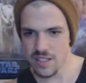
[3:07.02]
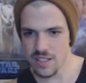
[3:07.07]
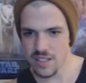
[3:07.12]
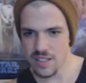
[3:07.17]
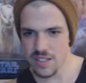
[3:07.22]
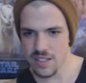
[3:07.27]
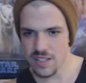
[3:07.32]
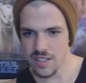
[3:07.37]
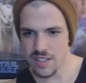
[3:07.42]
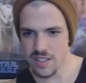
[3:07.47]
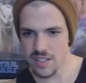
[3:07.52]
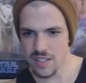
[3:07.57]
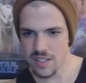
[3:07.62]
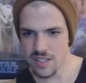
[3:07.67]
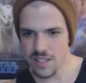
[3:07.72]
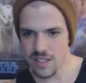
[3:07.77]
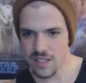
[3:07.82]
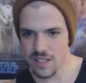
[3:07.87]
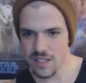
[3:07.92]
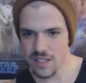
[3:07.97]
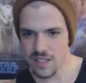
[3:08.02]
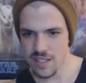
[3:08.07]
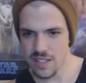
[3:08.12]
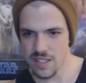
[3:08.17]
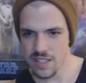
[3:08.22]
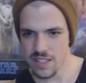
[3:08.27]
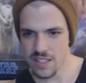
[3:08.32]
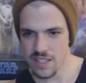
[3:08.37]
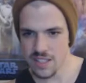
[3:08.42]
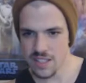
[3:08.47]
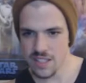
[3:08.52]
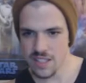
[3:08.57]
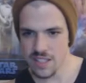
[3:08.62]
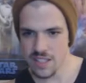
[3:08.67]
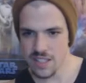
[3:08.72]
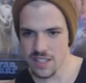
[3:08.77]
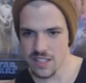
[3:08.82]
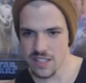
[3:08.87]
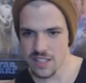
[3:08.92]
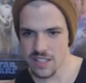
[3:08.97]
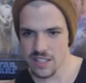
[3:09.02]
(no one is talking)